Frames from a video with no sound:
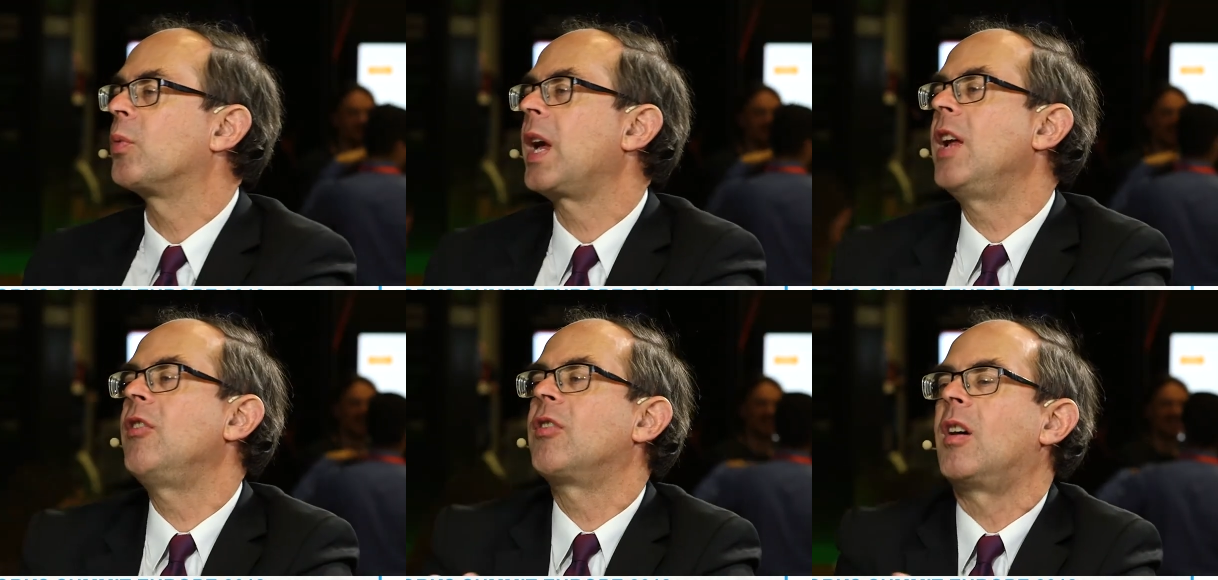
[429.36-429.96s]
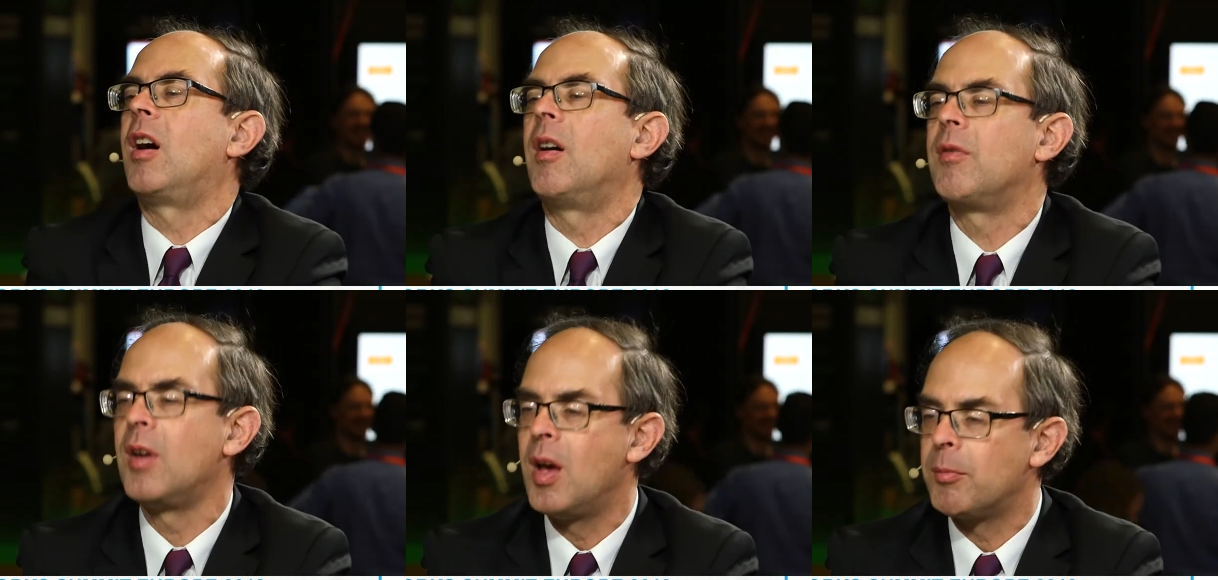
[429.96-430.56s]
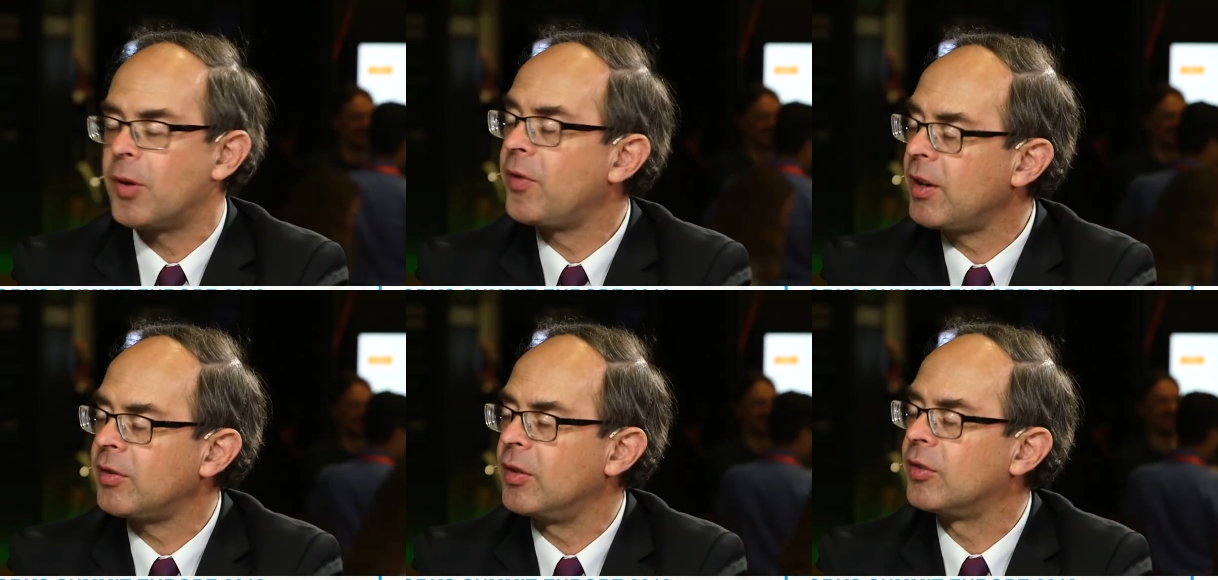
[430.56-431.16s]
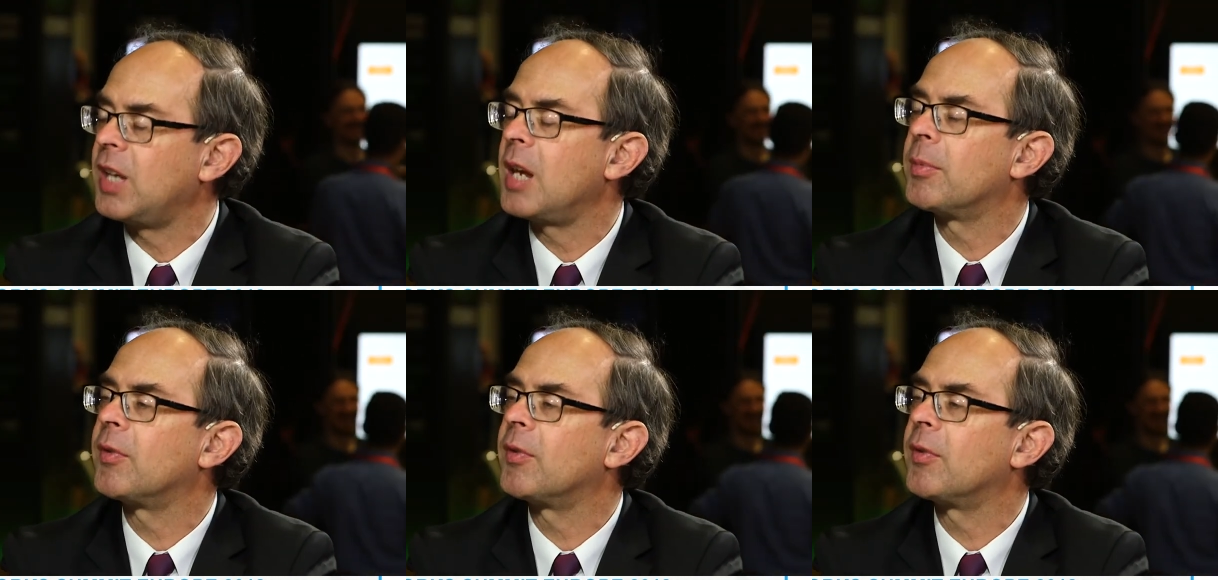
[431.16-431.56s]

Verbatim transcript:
Speaker 1: the range of professionals, data